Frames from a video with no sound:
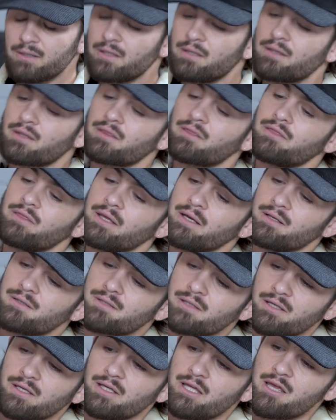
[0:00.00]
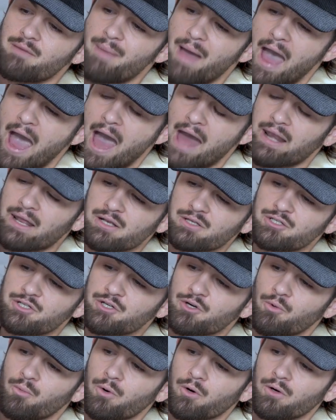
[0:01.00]
the things that you keep adding to
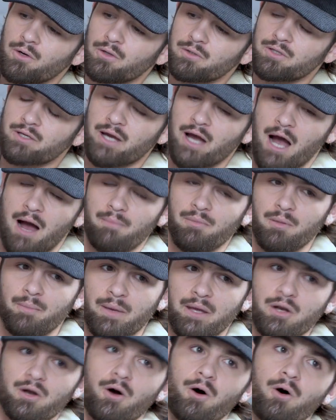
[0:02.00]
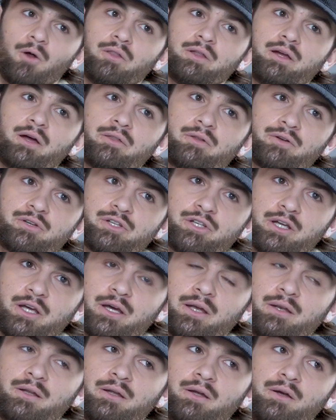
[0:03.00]
your world complement all the other
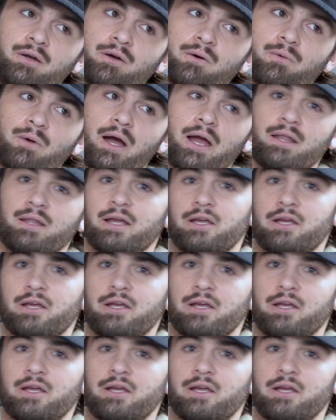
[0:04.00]
shit, right?